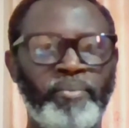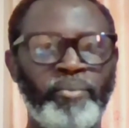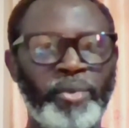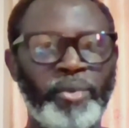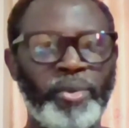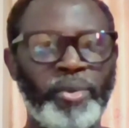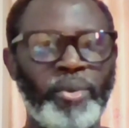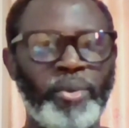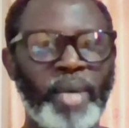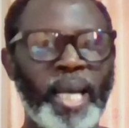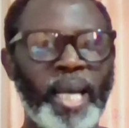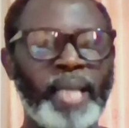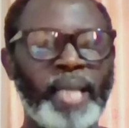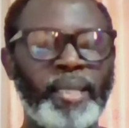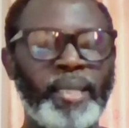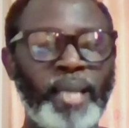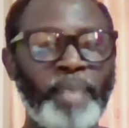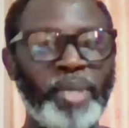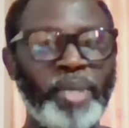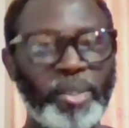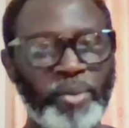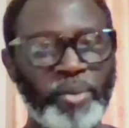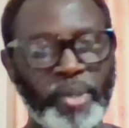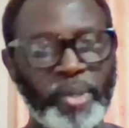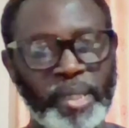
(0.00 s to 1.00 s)
you know, and that
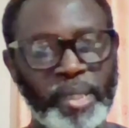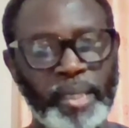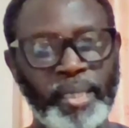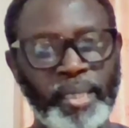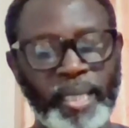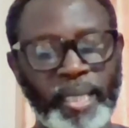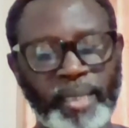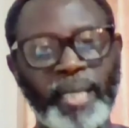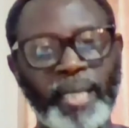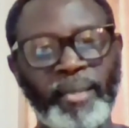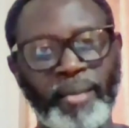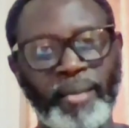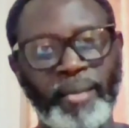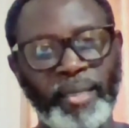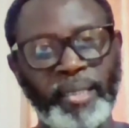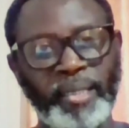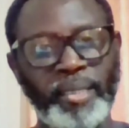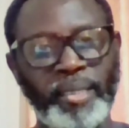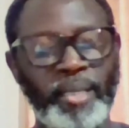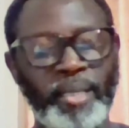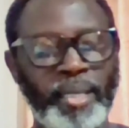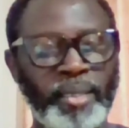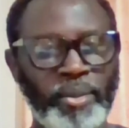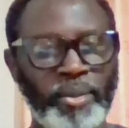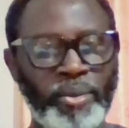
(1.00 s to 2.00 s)
place was a desert 30
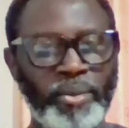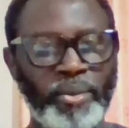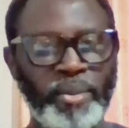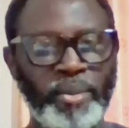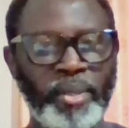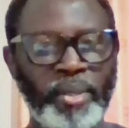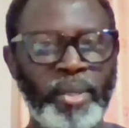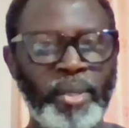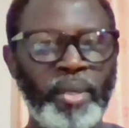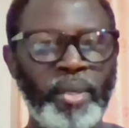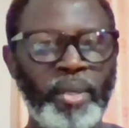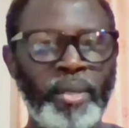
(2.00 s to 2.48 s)
years ago.